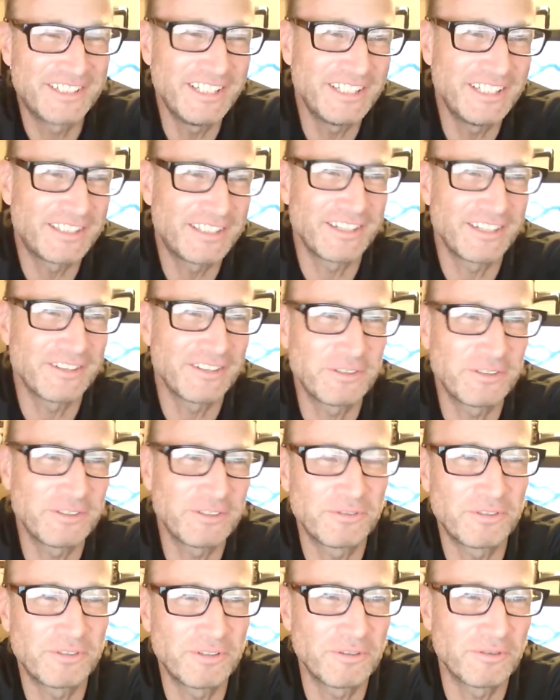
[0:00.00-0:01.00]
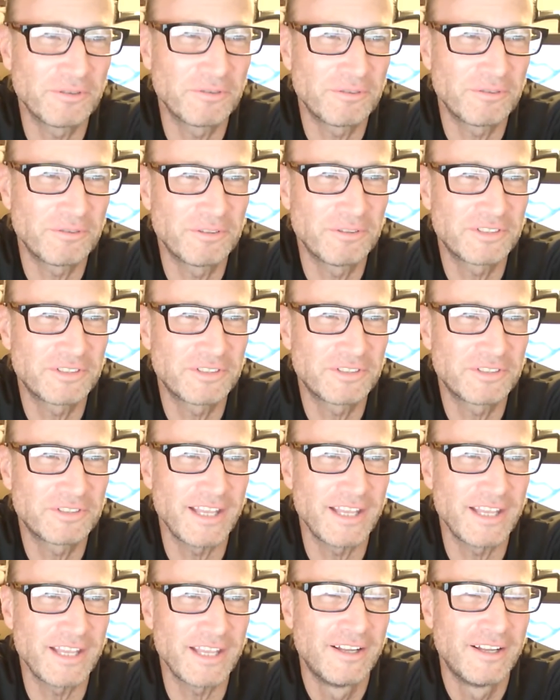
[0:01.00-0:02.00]
neat to hear you say
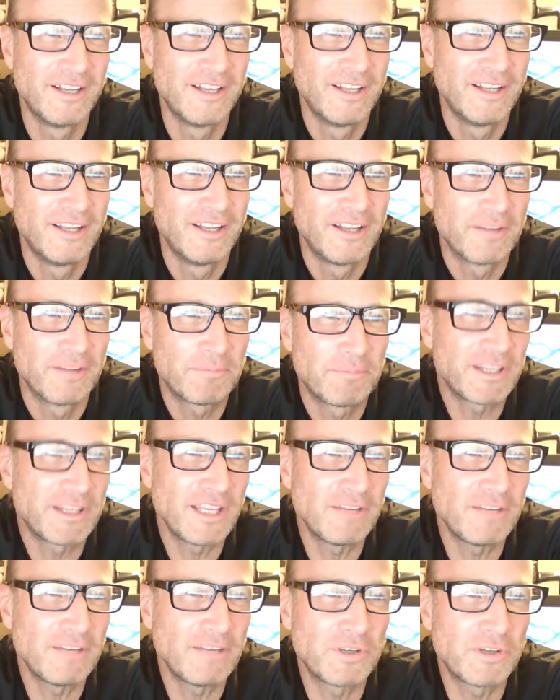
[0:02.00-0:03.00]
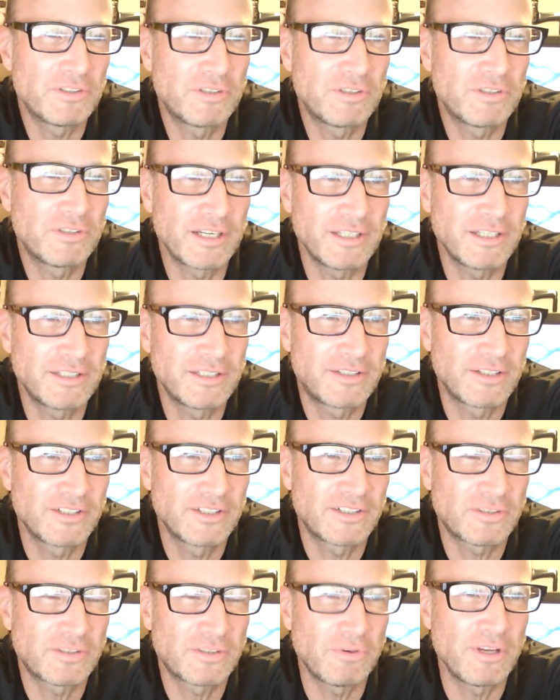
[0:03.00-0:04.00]
that. But then once you got into the
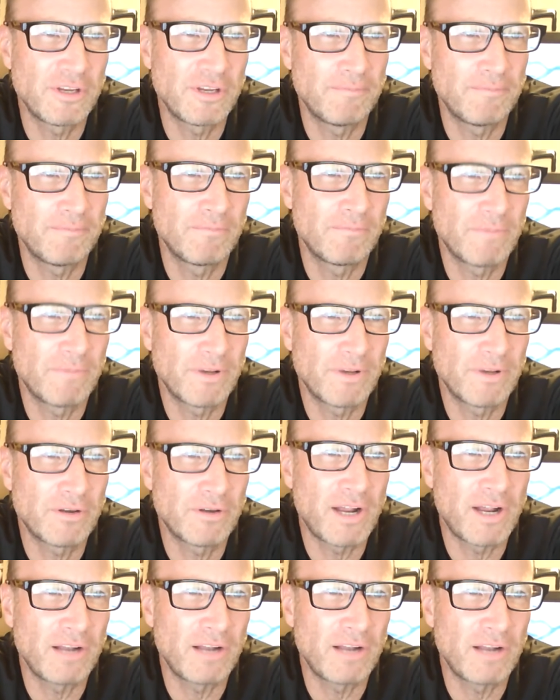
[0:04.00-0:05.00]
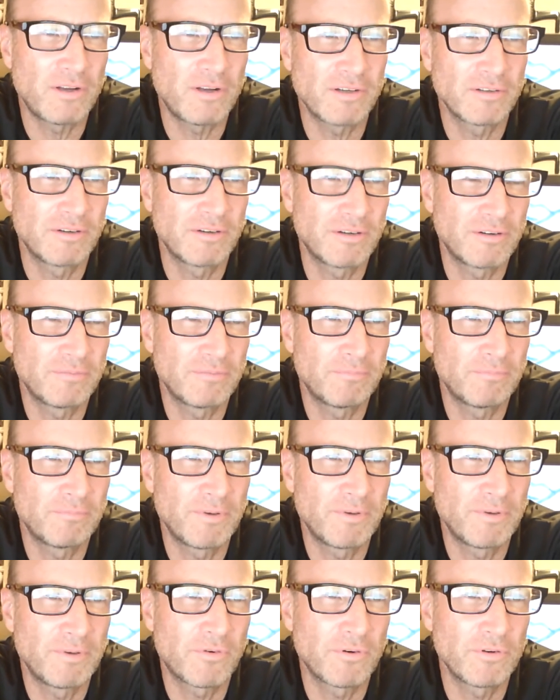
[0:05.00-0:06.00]
swim, how long
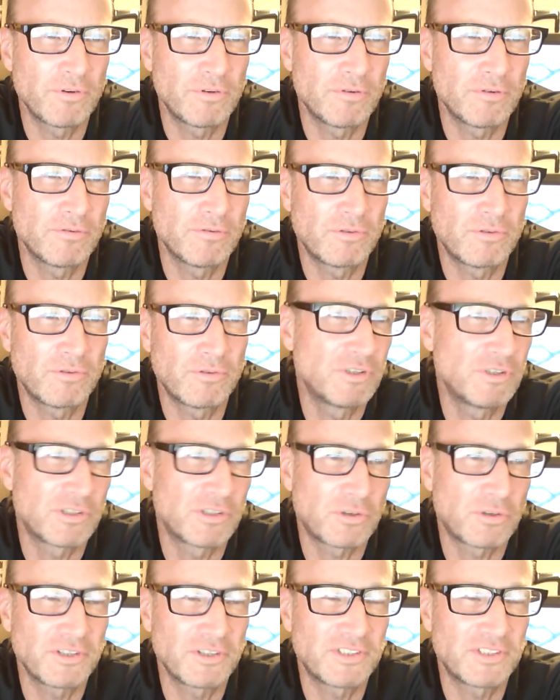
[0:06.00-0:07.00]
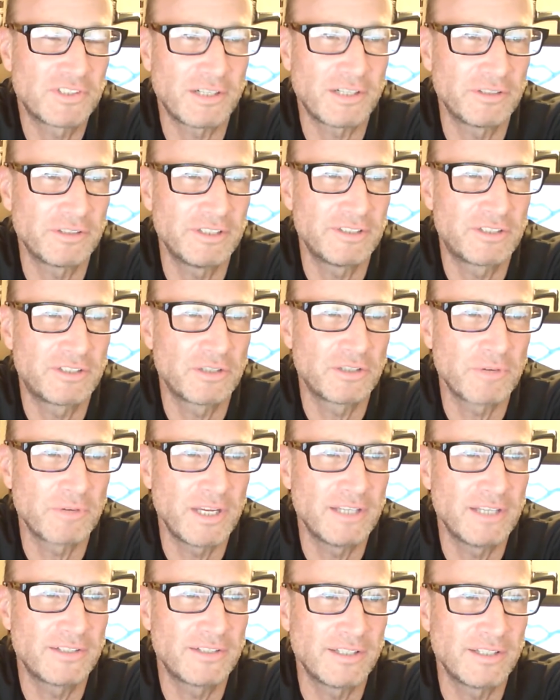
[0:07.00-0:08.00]
before you just sort of settled into your
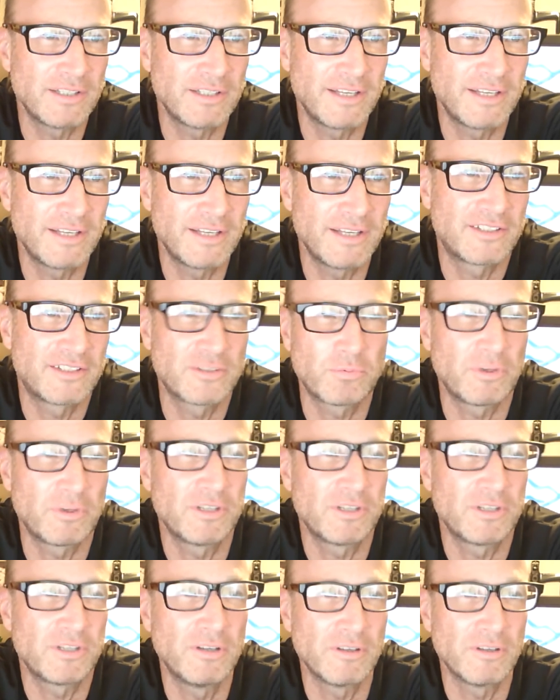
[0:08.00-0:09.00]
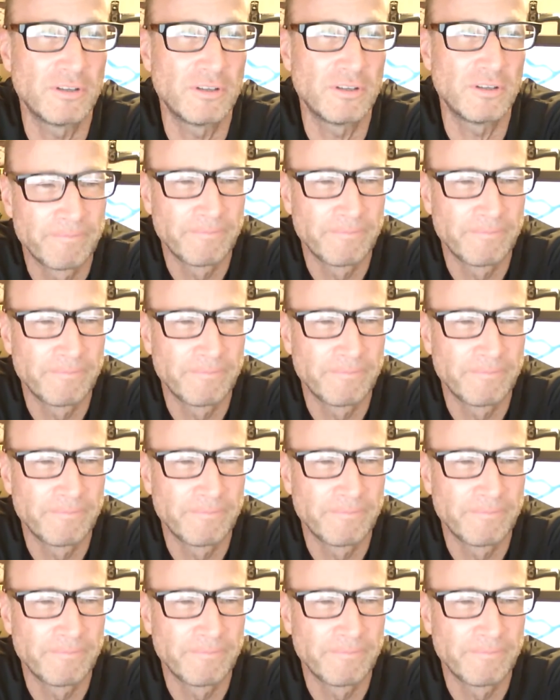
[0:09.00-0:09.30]
race and this is what you do?